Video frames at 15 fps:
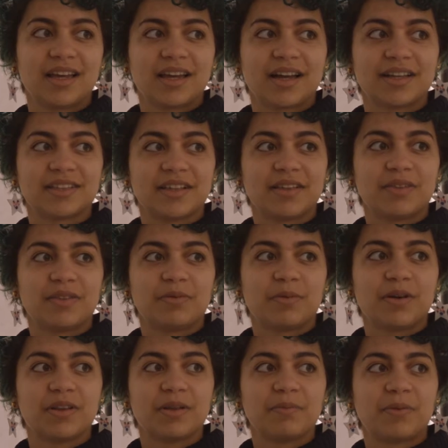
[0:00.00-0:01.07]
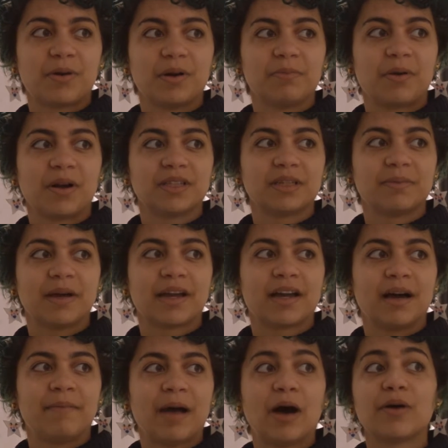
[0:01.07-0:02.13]
Because one of the important parts
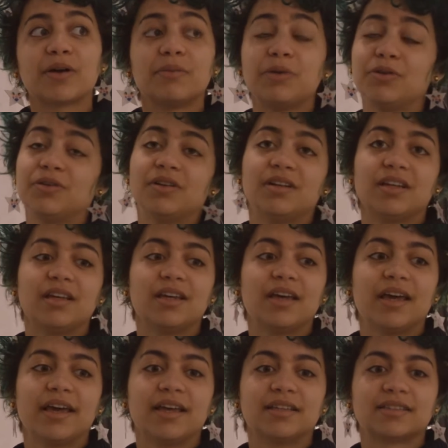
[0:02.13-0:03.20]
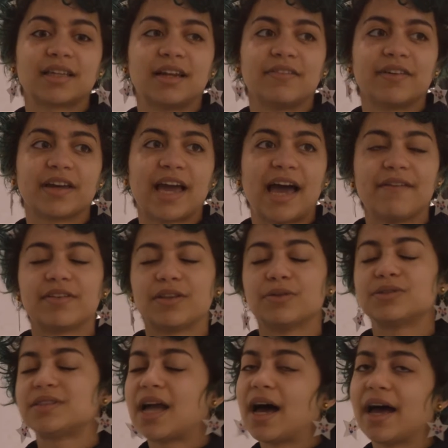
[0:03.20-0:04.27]
about community is kind of like having
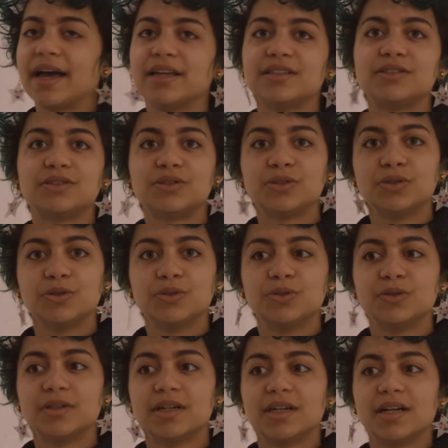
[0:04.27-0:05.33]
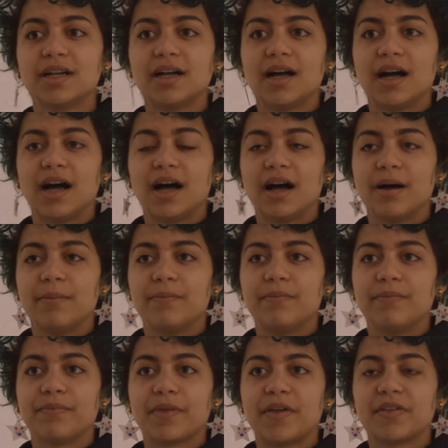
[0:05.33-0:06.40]
those ties to, I
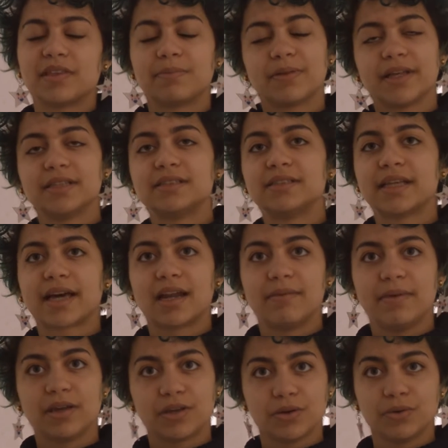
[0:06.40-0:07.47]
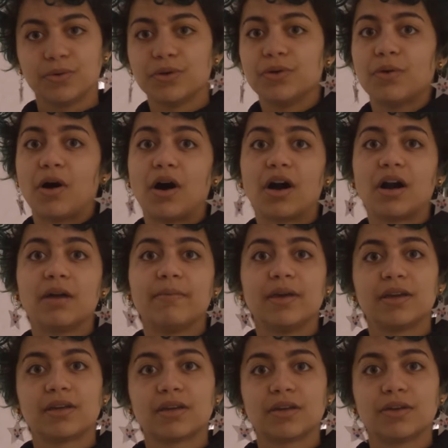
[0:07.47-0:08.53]
think the places that kind of make you who you are and
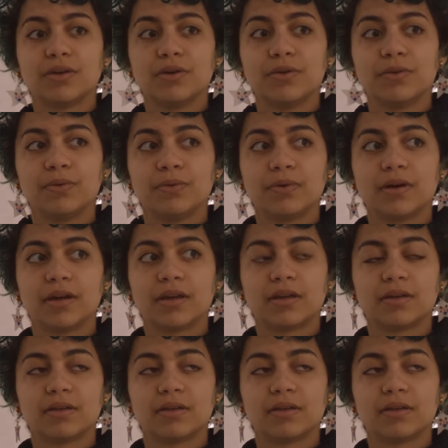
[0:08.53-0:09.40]
make you like